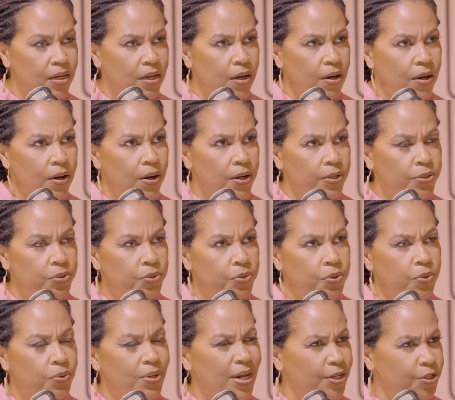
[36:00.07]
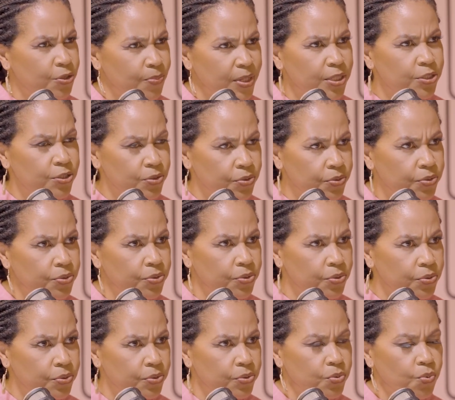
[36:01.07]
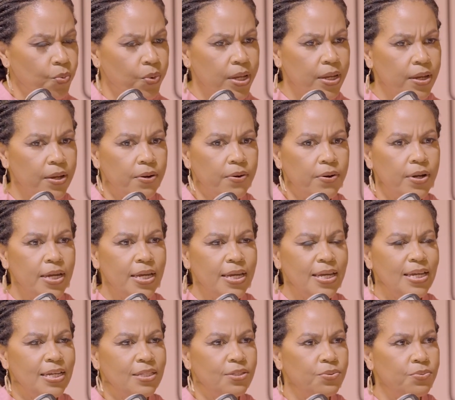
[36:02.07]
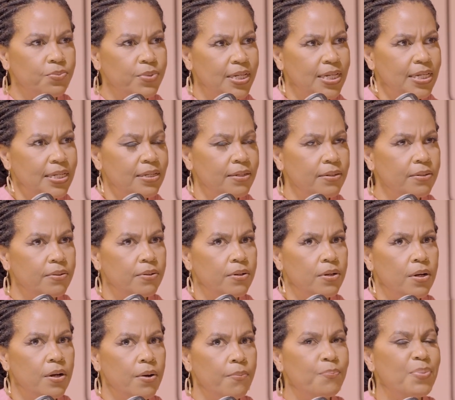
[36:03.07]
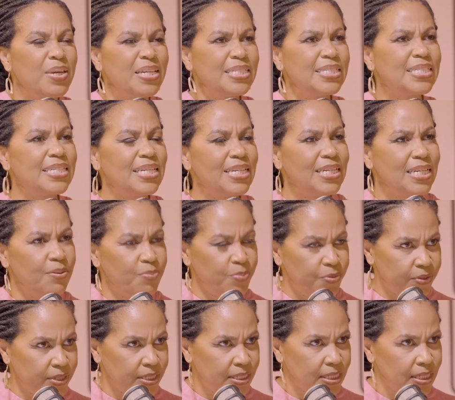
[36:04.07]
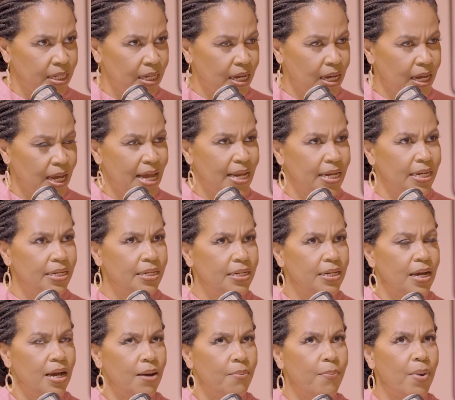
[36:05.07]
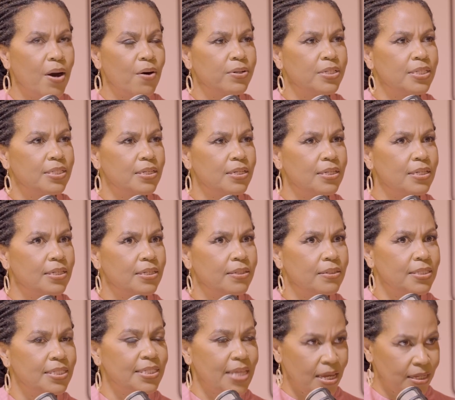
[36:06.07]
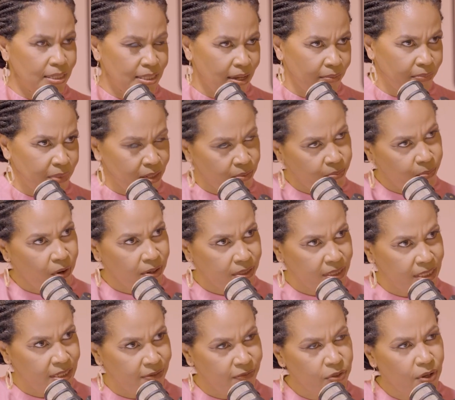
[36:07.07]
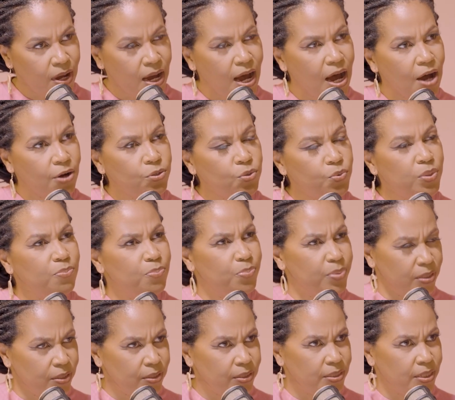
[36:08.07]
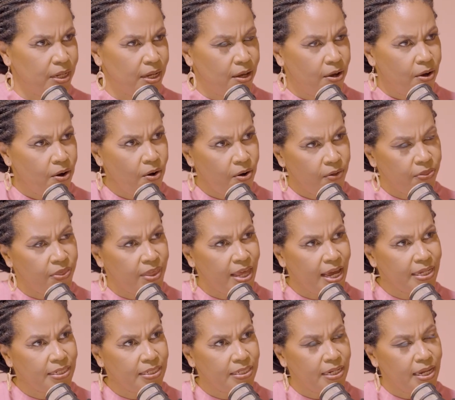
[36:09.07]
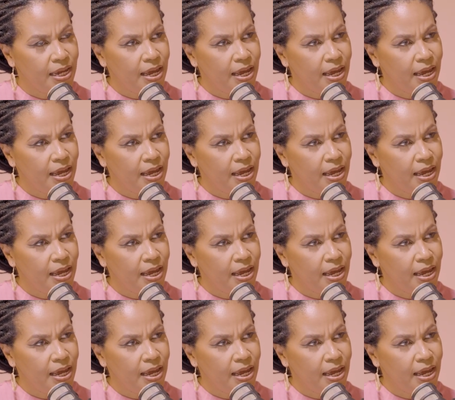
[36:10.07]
like you mentioned Good News, where it's really being deliberate and about saying something positive. So how do we build on that